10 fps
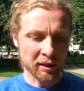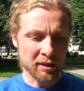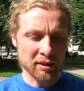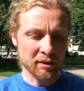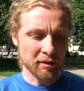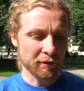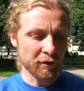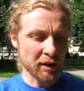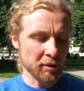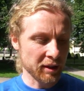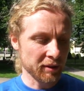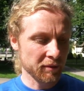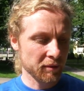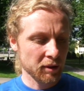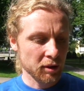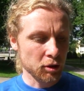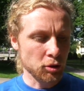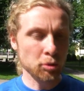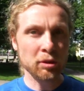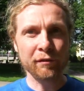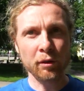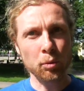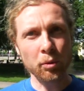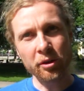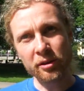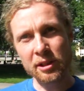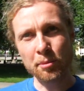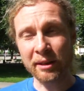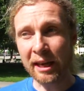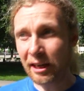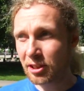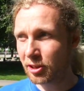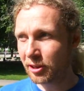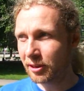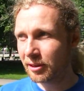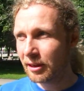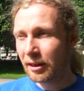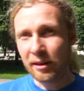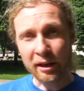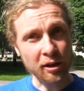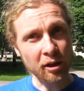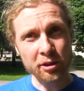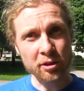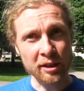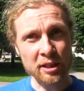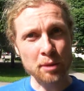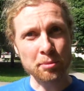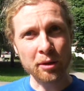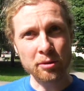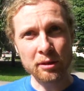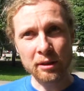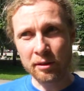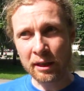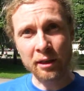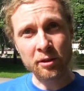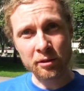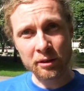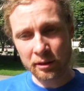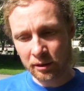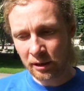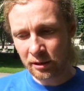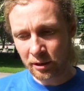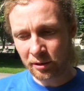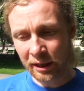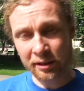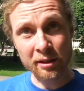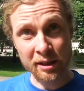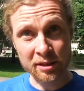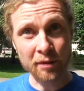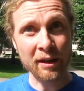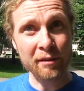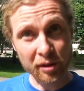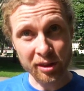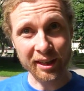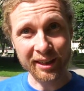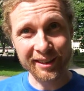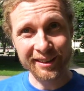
that this is two different worlds, but actually ecology is about the interconnectedness of everything.